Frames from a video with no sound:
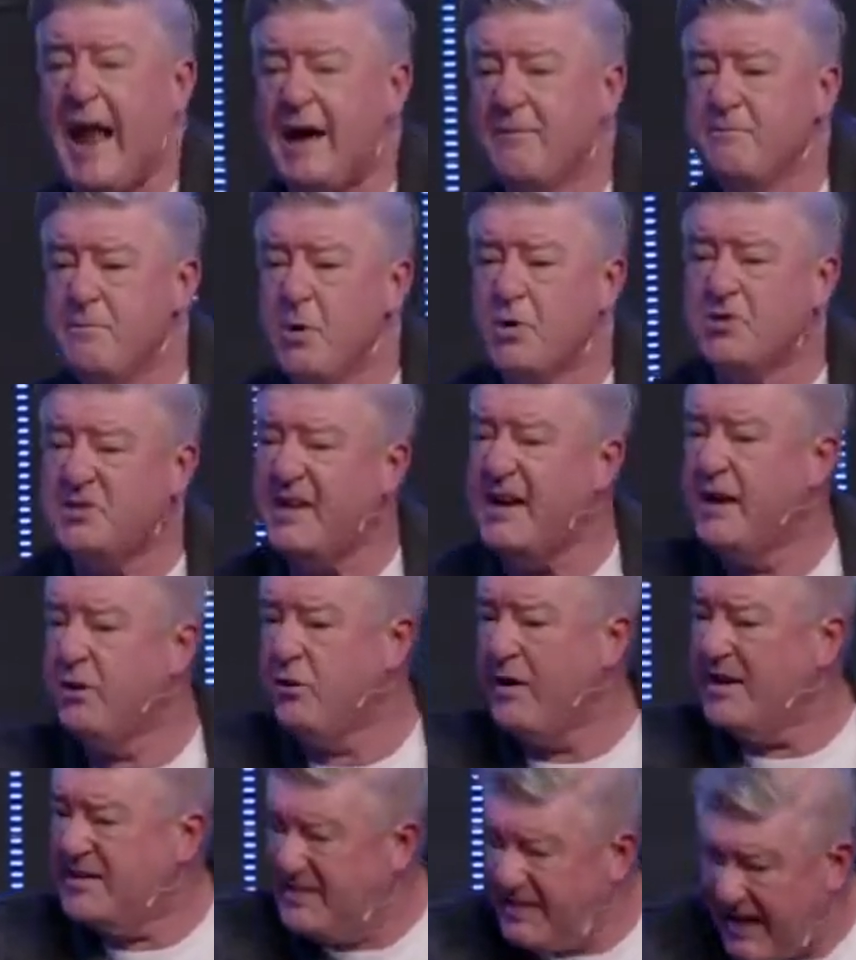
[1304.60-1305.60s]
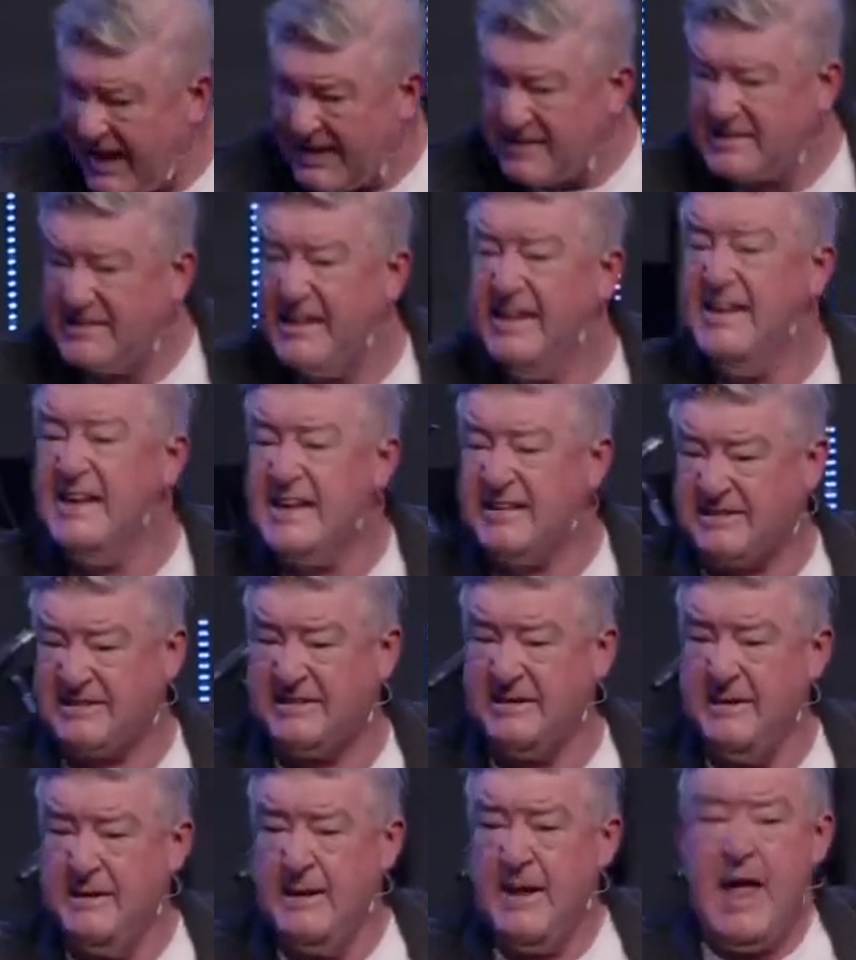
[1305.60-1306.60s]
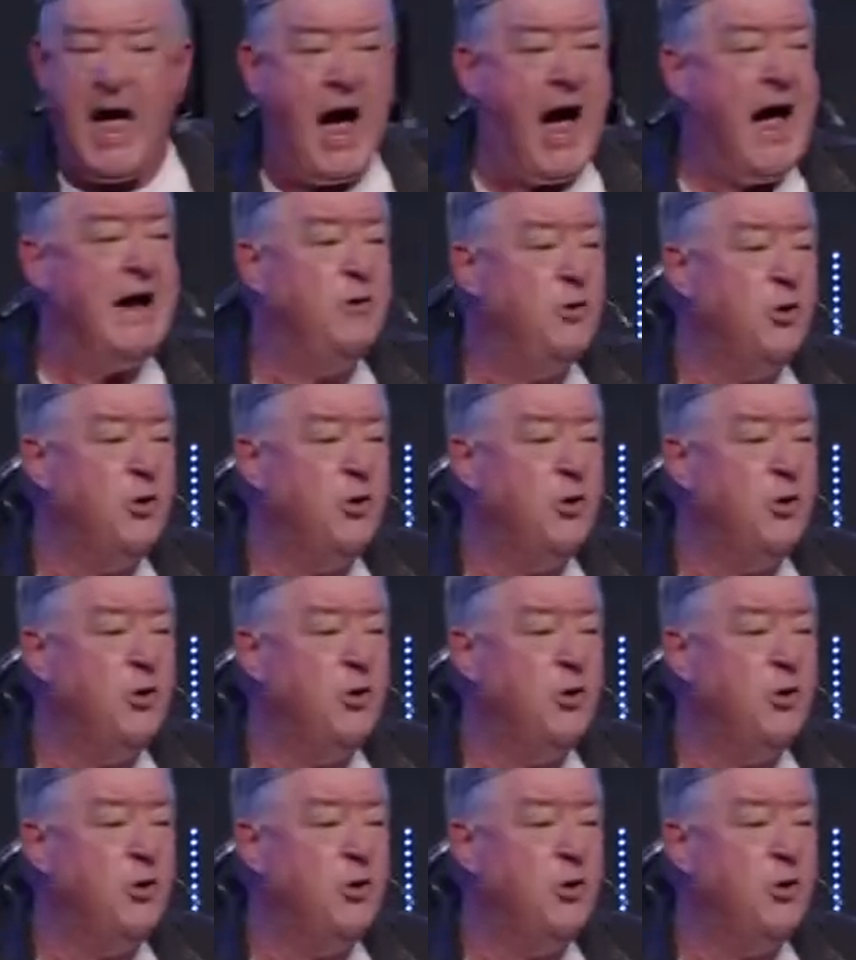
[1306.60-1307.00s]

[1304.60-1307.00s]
to have mercy and grace. You got to see this. I